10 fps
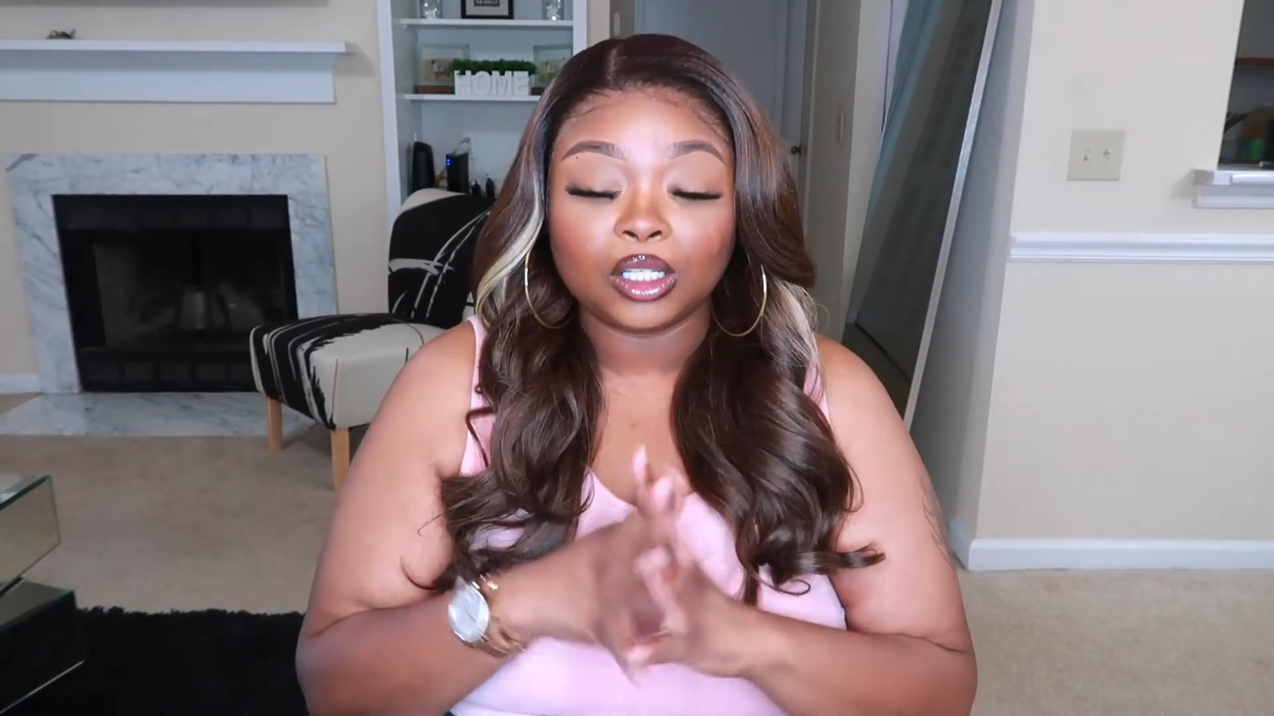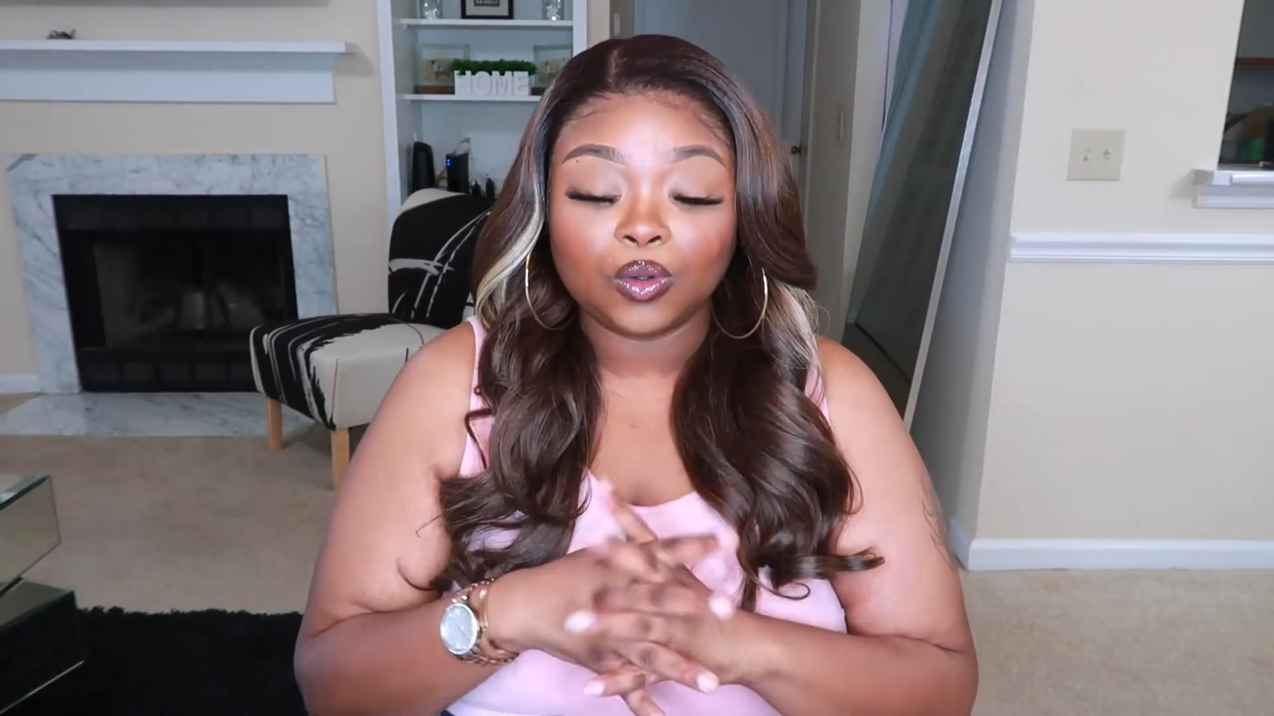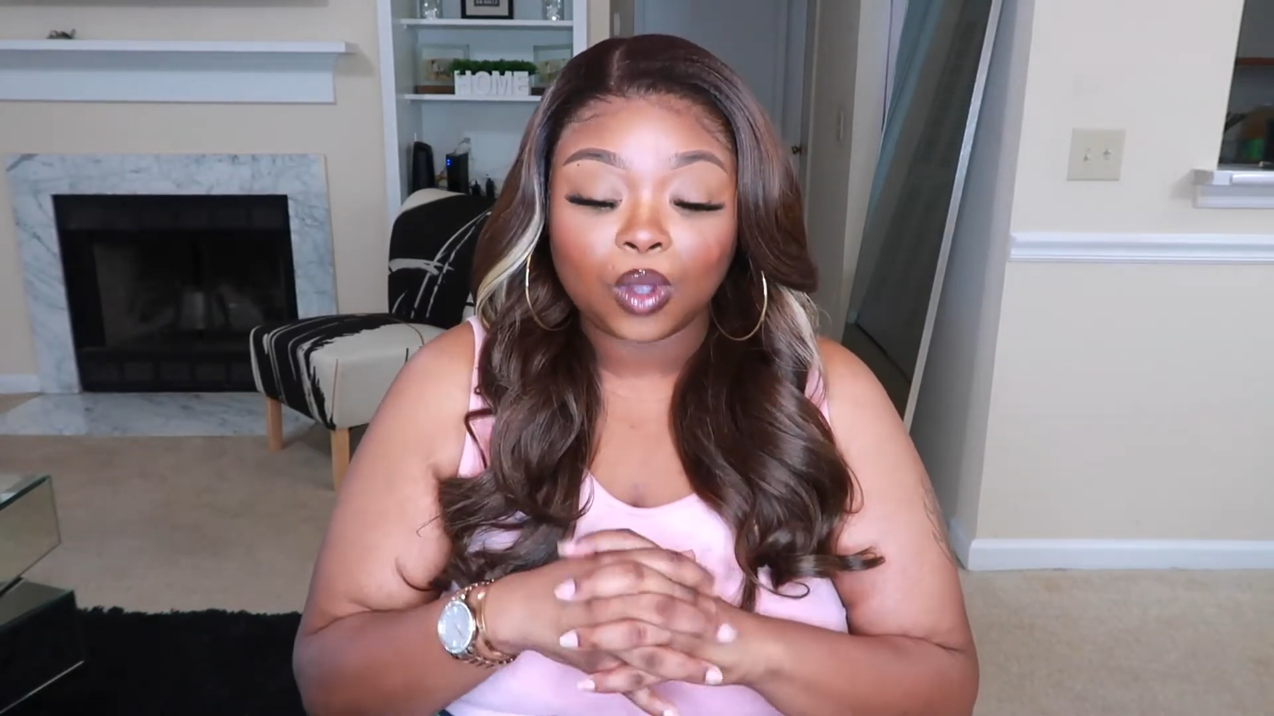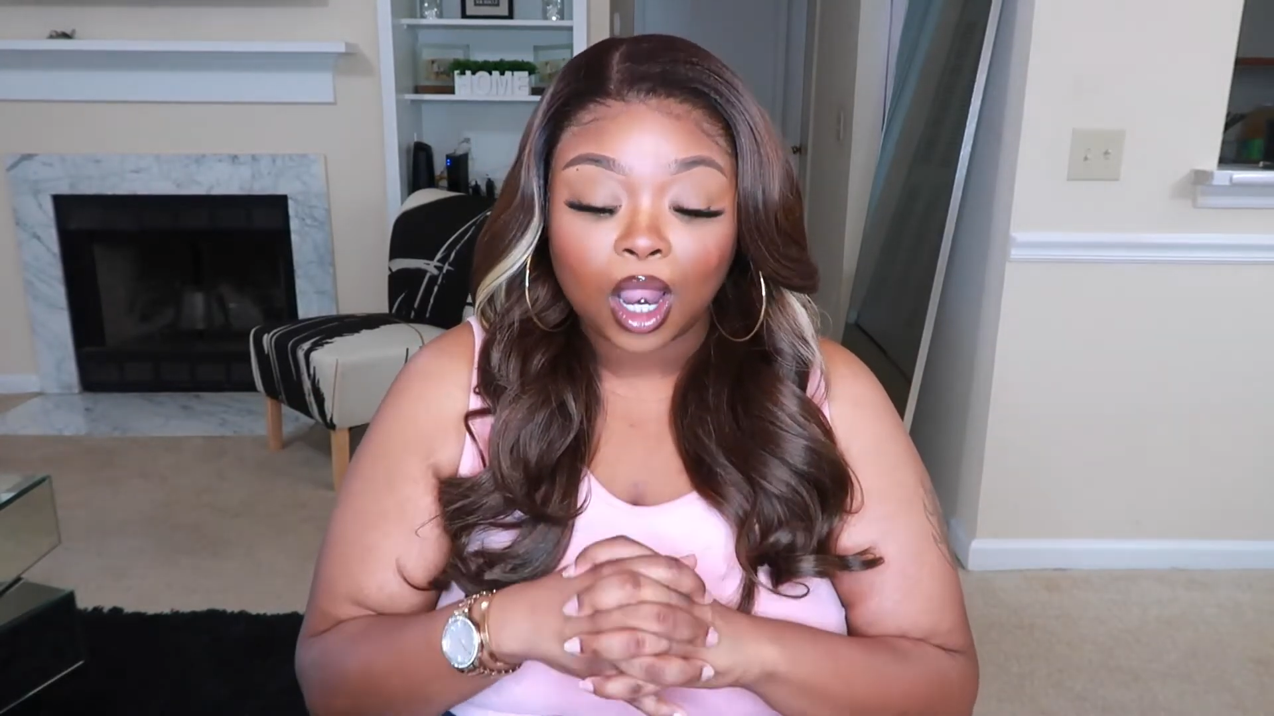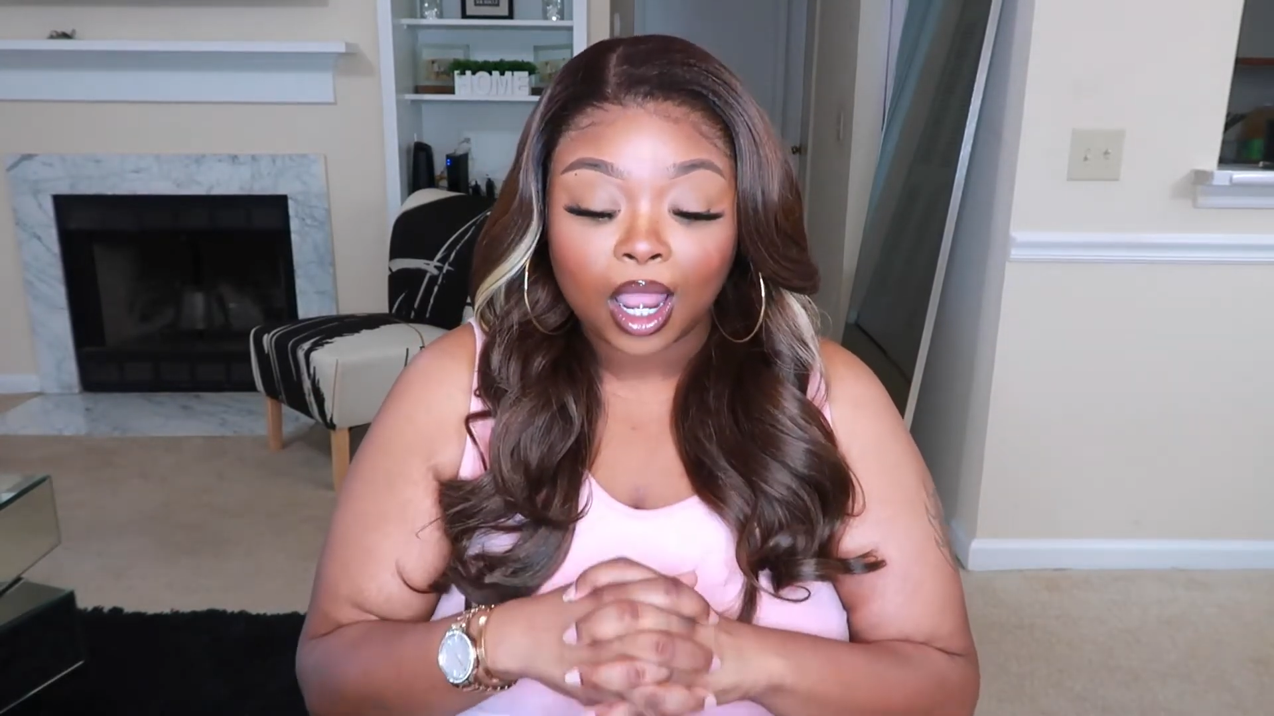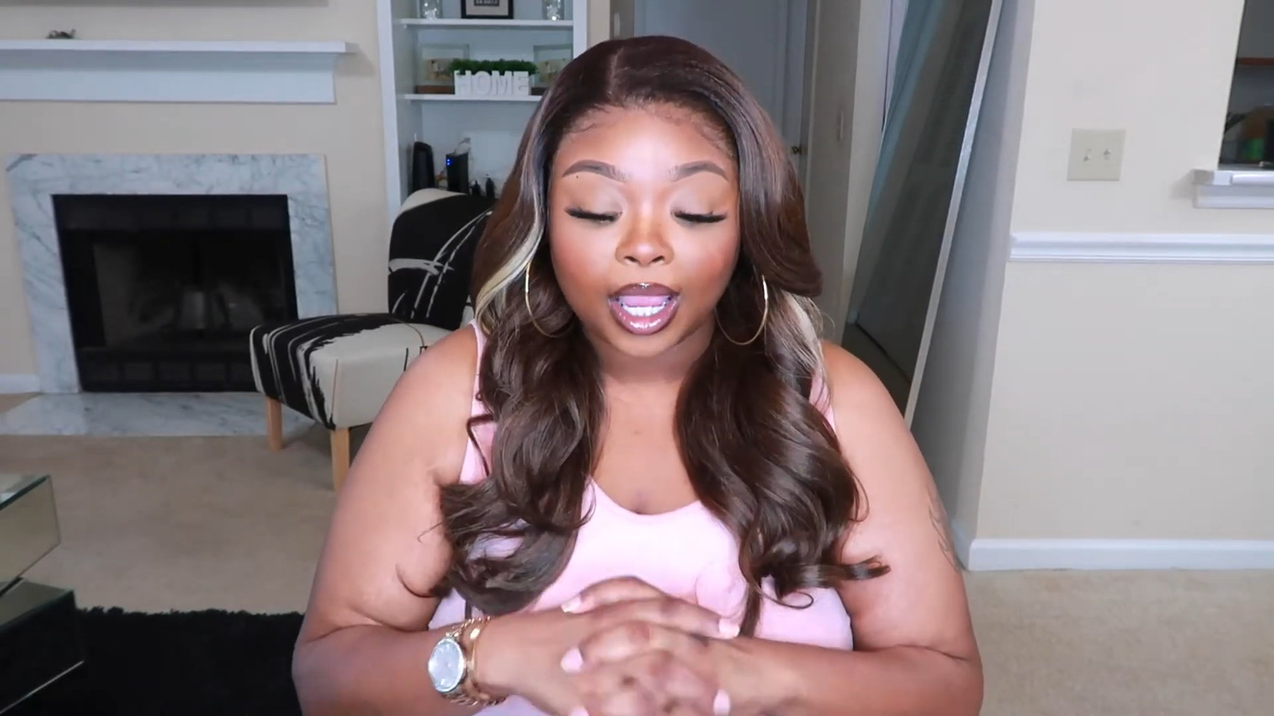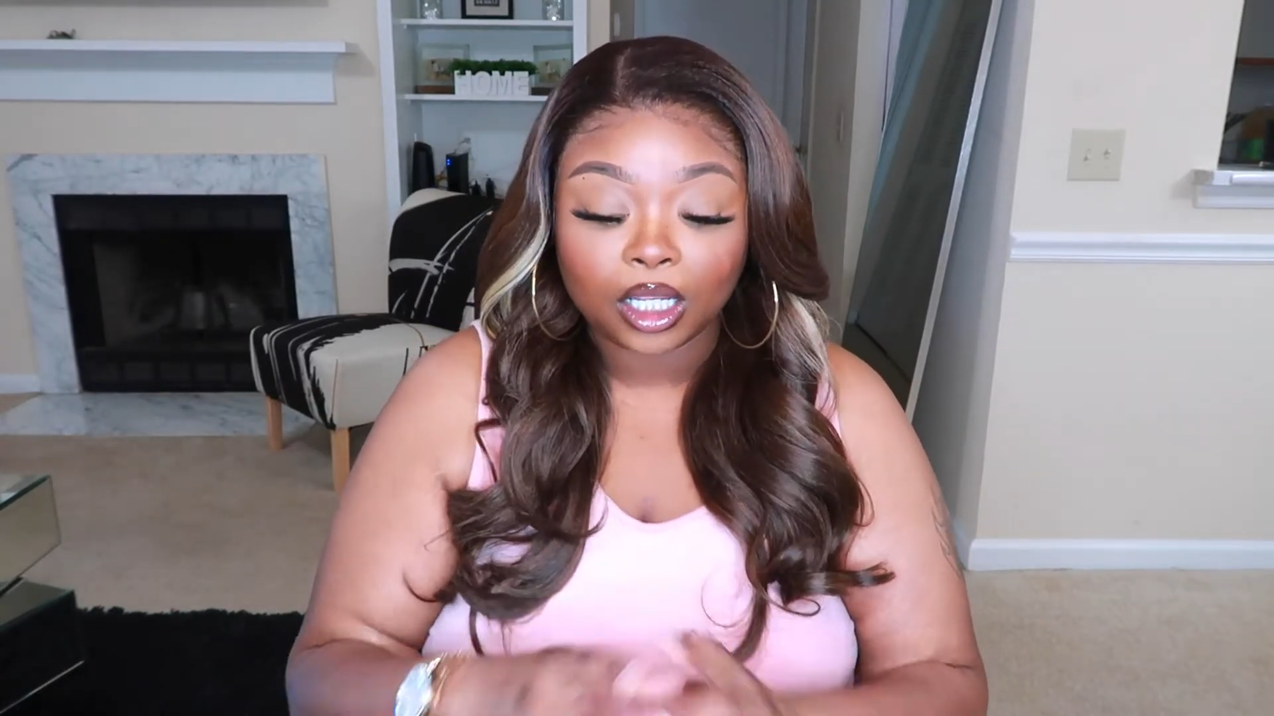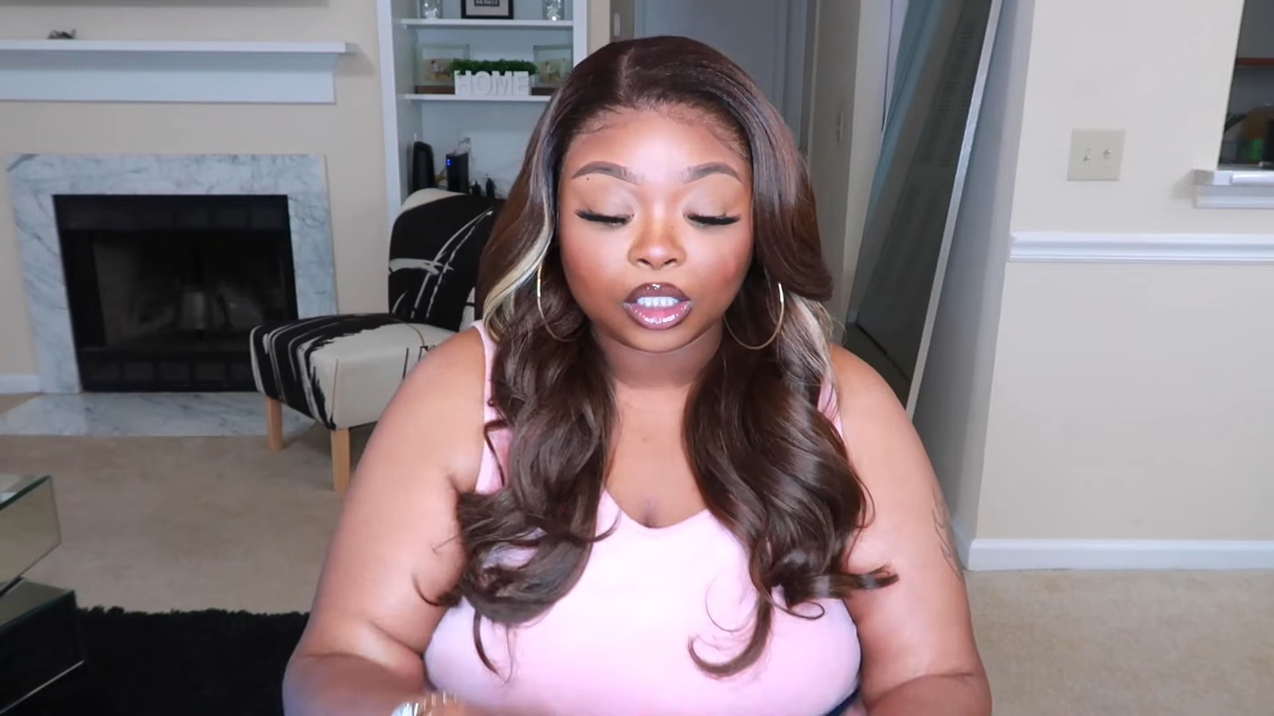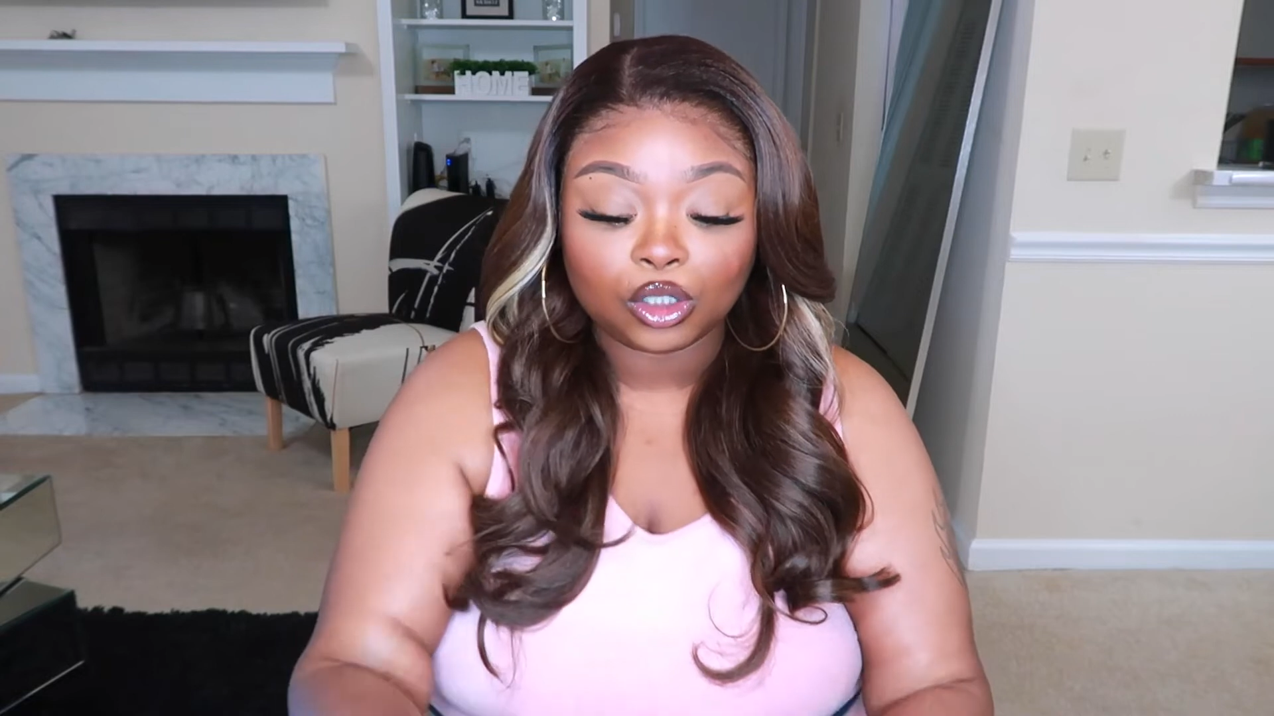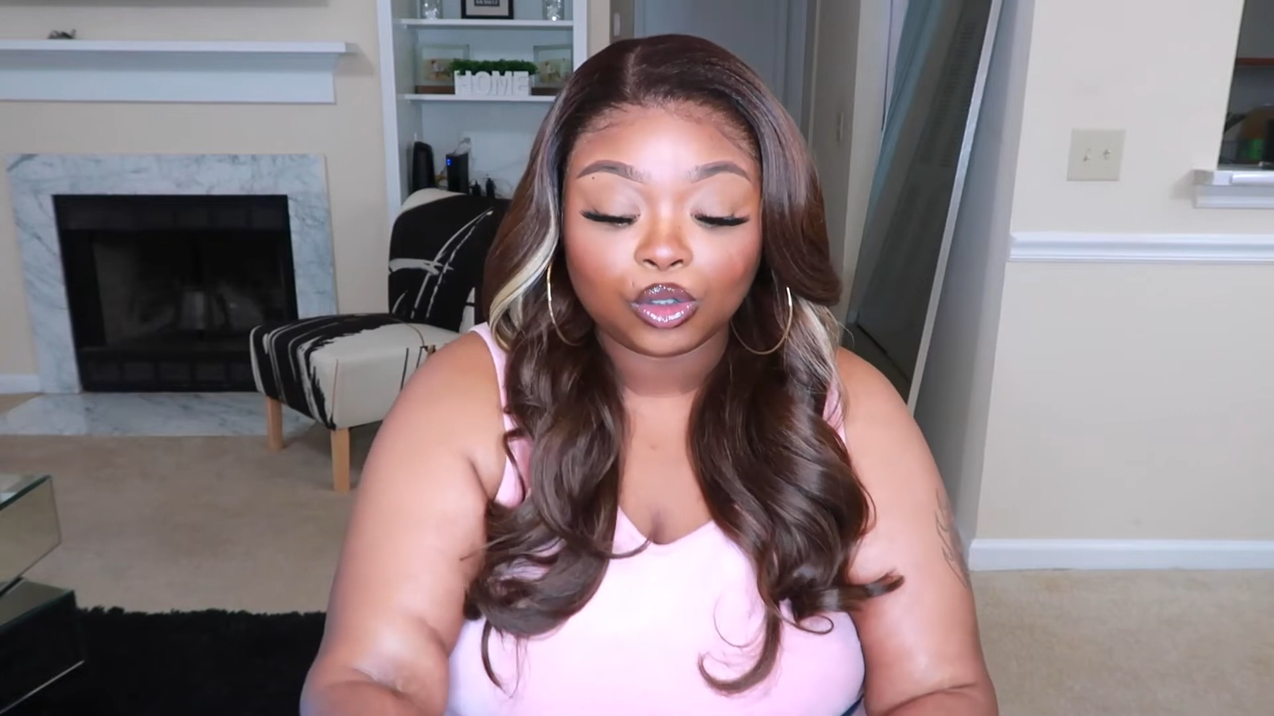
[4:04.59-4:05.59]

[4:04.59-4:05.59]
do like